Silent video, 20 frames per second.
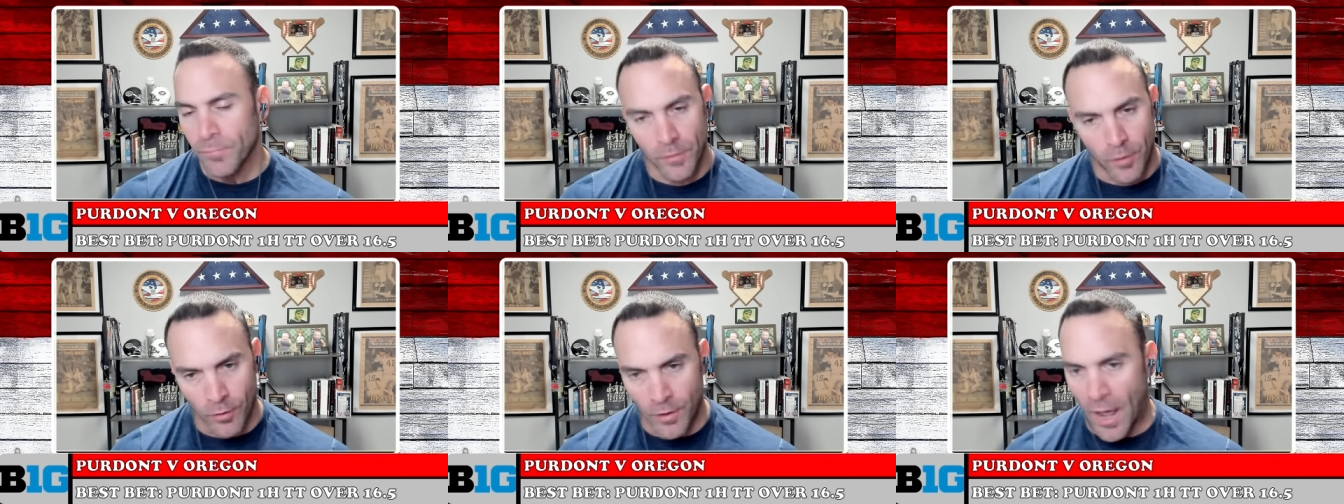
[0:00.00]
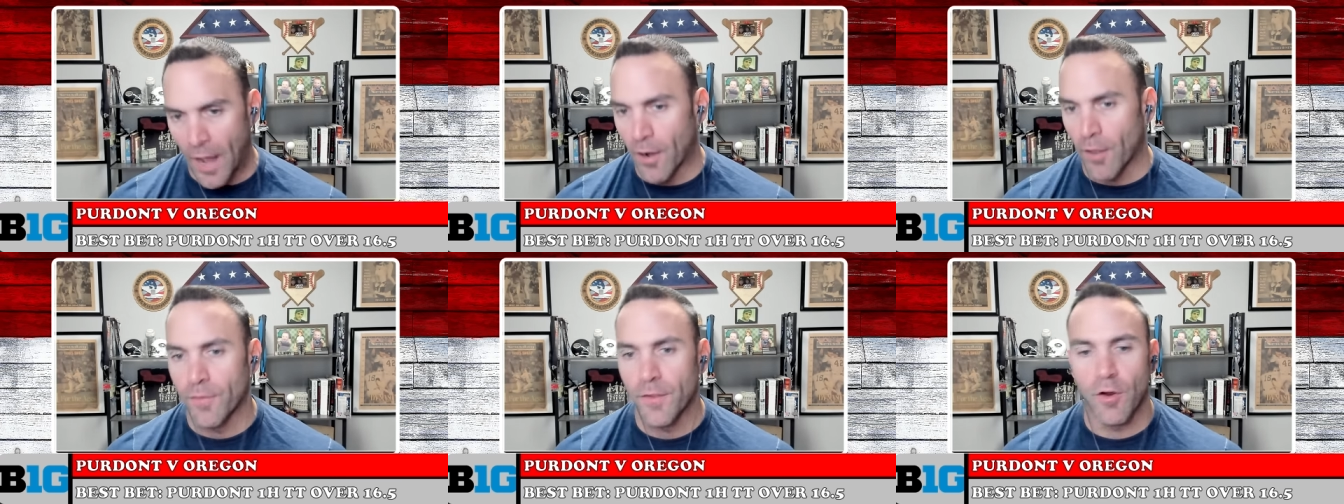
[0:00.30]
They're
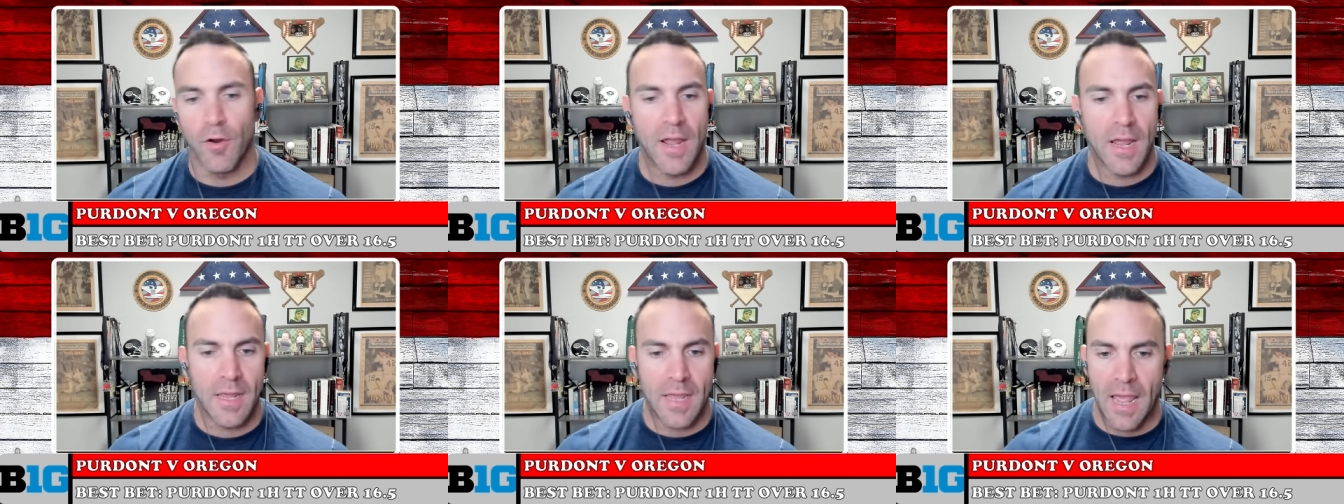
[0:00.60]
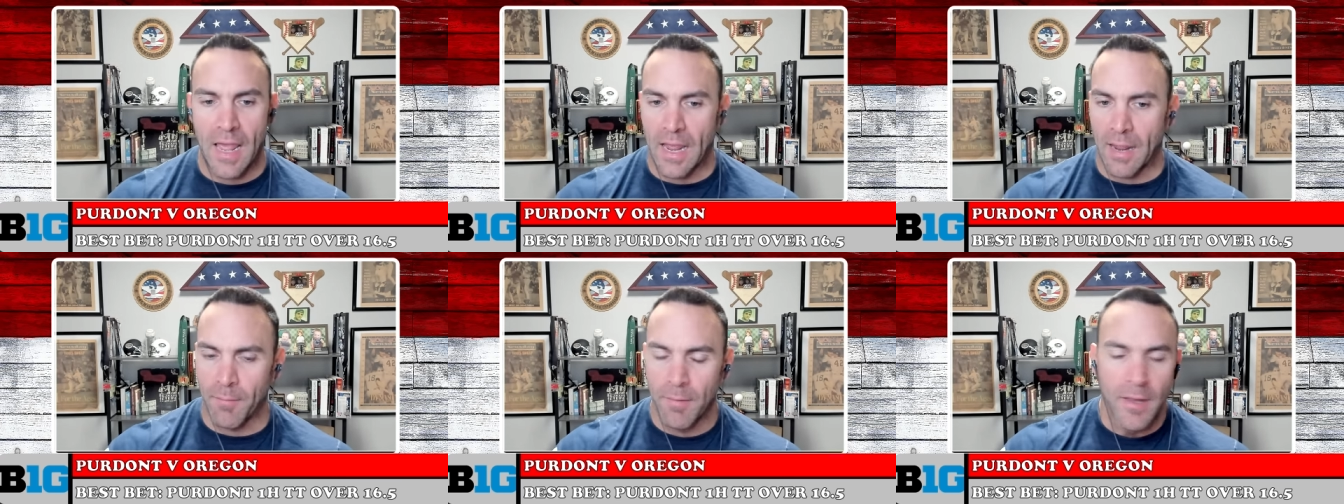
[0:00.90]
not on their A
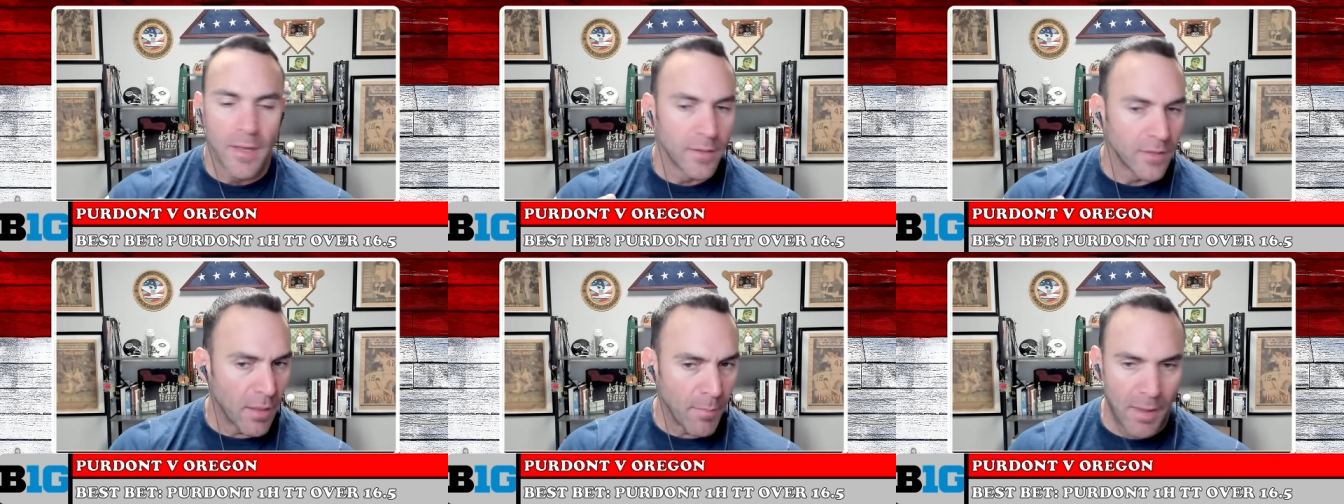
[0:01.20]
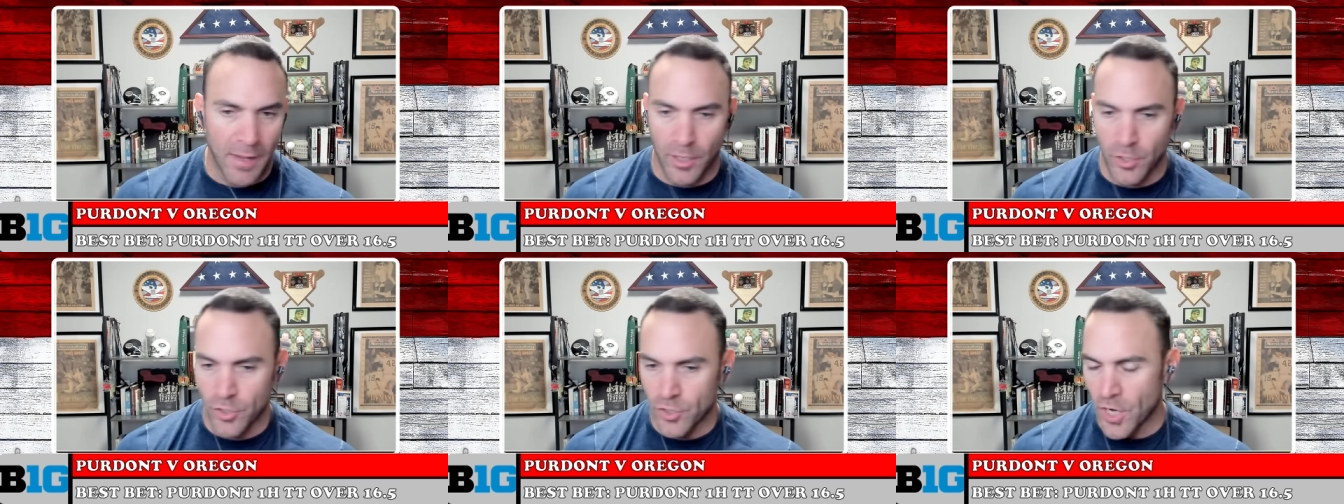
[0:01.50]
game. They
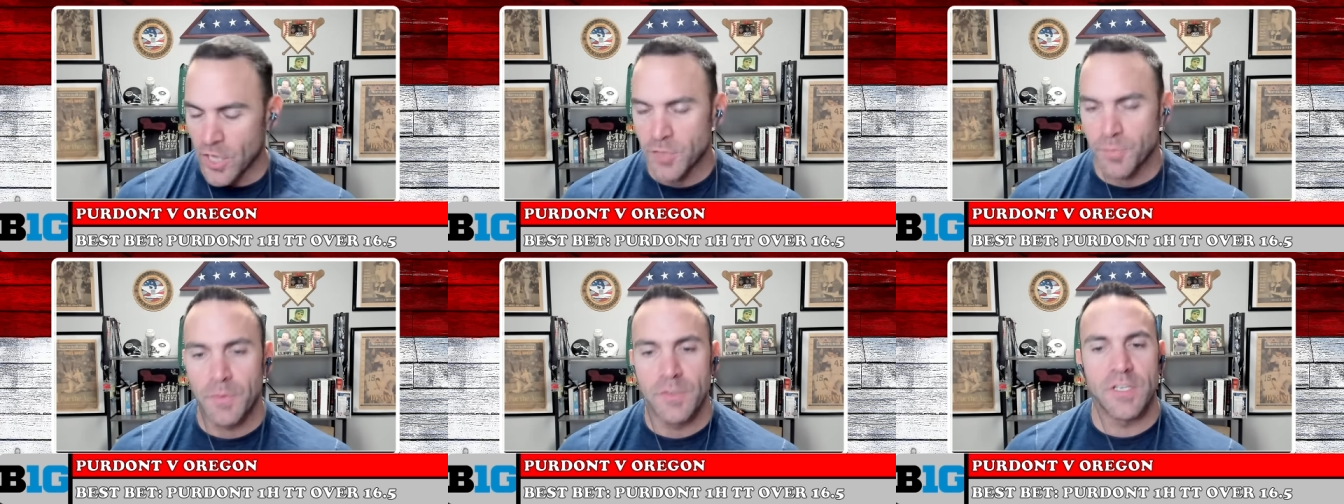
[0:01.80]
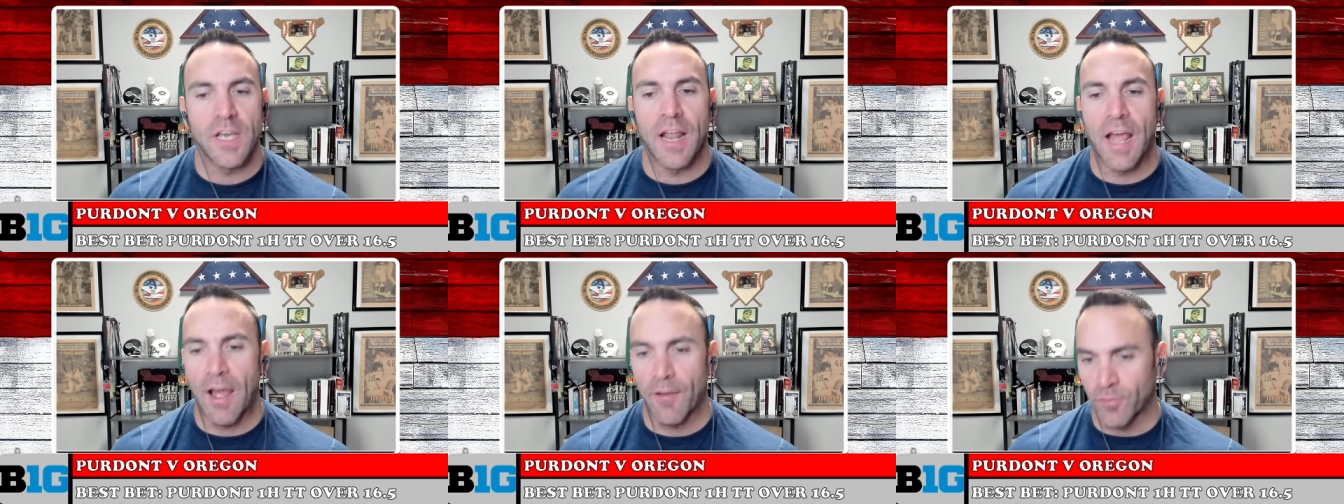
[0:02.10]
make adjustments
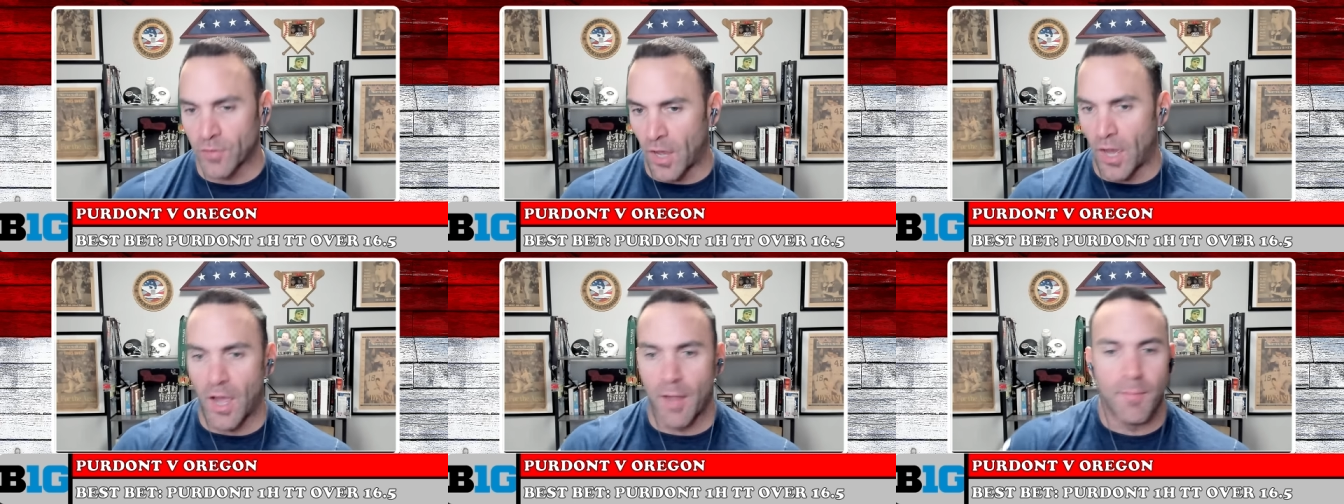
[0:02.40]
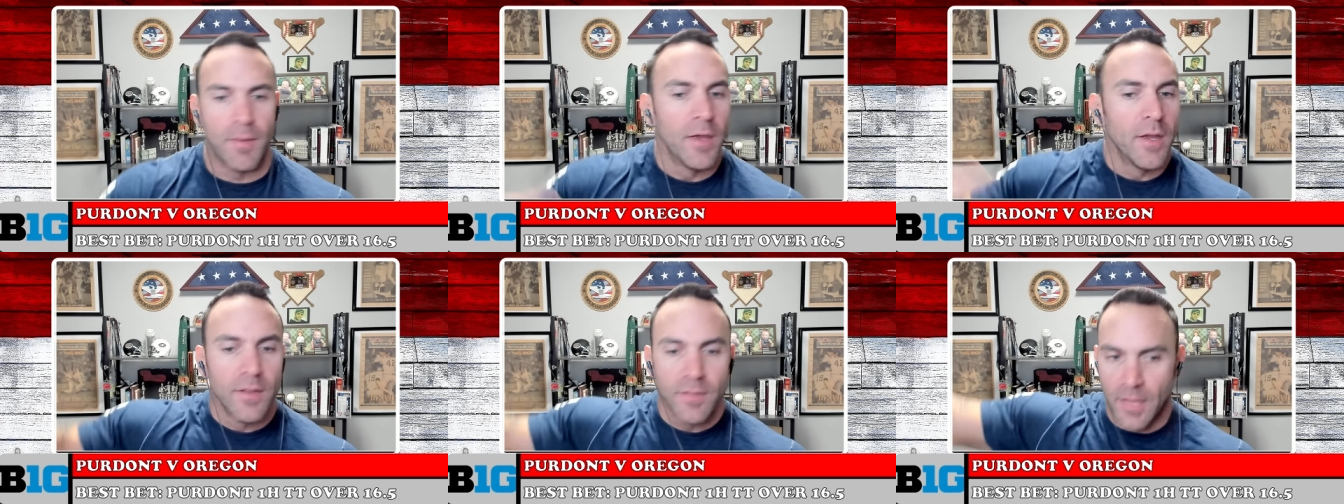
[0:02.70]
at halftime.